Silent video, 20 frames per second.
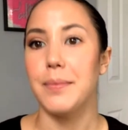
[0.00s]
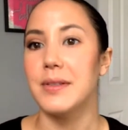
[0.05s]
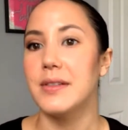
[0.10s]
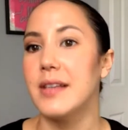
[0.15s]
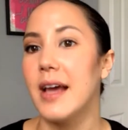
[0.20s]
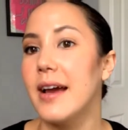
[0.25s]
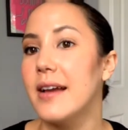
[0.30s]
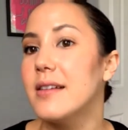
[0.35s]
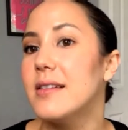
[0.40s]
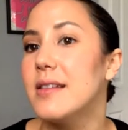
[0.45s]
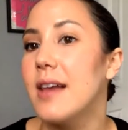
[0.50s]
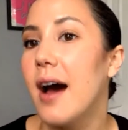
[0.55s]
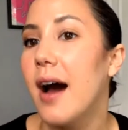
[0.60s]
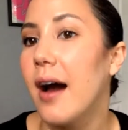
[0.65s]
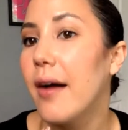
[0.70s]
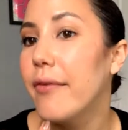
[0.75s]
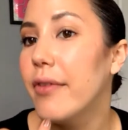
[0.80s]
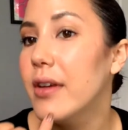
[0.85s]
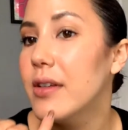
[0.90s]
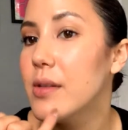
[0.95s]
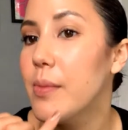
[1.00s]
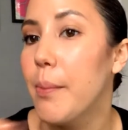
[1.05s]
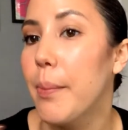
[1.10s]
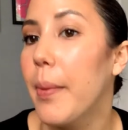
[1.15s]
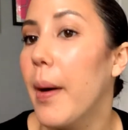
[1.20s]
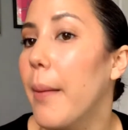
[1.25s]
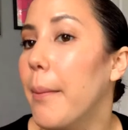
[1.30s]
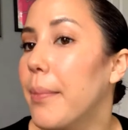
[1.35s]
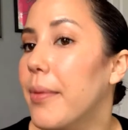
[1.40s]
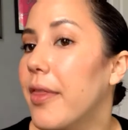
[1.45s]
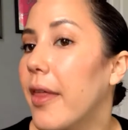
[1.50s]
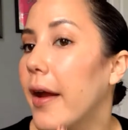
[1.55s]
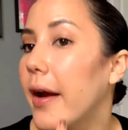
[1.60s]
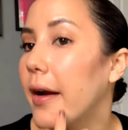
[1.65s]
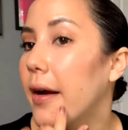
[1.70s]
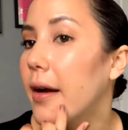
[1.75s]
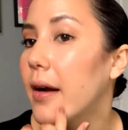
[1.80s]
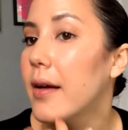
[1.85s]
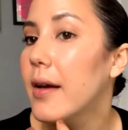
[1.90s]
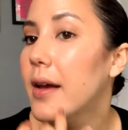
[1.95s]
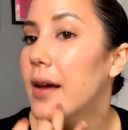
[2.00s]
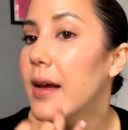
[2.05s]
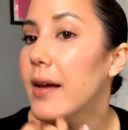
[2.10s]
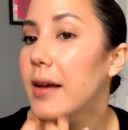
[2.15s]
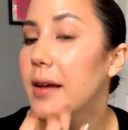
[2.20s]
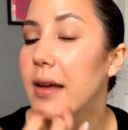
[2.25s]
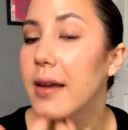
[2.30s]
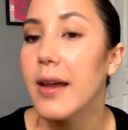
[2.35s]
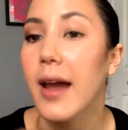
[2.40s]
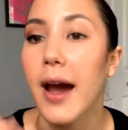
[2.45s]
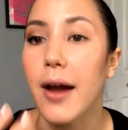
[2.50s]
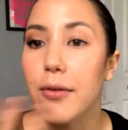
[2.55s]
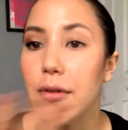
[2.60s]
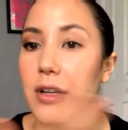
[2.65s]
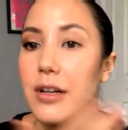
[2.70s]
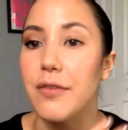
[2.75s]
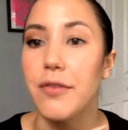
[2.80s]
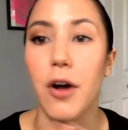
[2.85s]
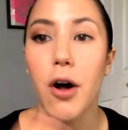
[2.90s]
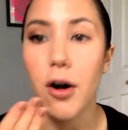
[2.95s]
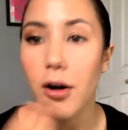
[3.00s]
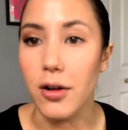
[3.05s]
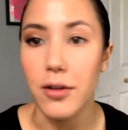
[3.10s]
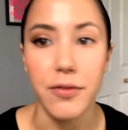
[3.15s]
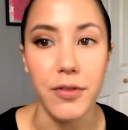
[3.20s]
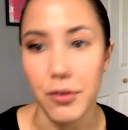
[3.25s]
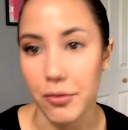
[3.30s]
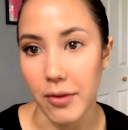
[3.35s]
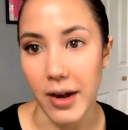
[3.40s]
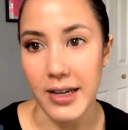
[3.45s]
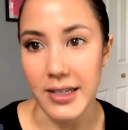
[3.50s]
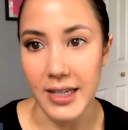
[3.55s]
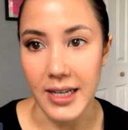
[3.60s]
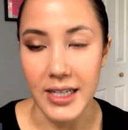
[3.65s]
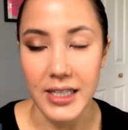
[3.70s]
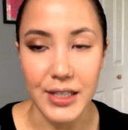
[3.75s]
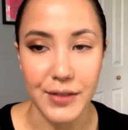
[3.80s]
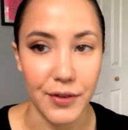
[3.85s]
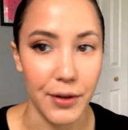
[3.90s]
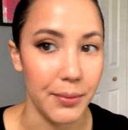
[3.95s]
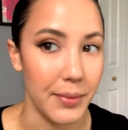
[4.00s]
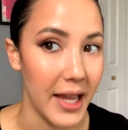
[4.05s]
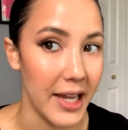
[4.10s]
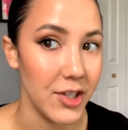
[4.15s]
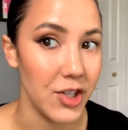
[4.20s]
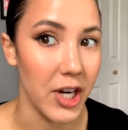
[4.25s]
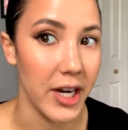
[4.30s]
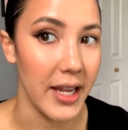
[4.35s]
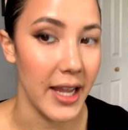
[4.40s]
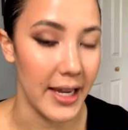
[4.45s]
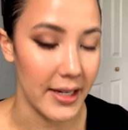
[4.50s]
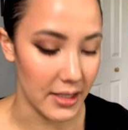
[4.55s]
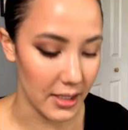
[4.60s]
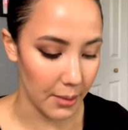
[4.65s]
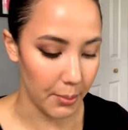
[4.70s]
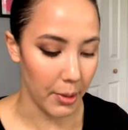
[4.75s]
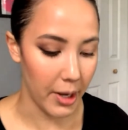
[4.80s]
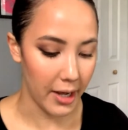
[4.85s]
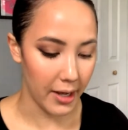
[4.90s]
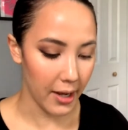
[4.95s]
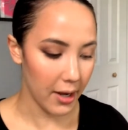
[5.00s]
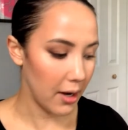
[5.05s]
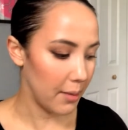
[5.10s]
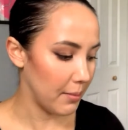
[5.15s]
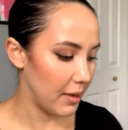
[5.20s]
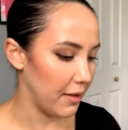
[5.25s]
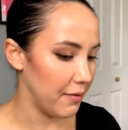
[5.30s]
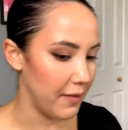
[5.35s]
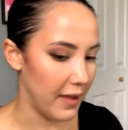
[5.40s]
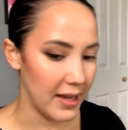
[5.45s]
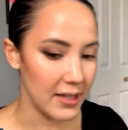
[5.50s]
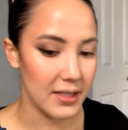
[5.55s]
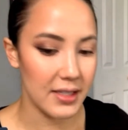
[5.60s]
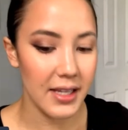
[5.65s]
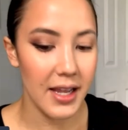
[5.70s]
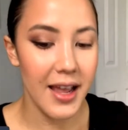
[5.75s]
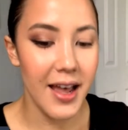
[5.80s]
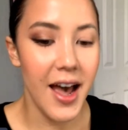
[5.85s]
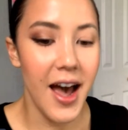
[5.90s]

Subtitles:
Besides the obvious bump there, it got rid of all of the redness from that gigantic breakout on my face.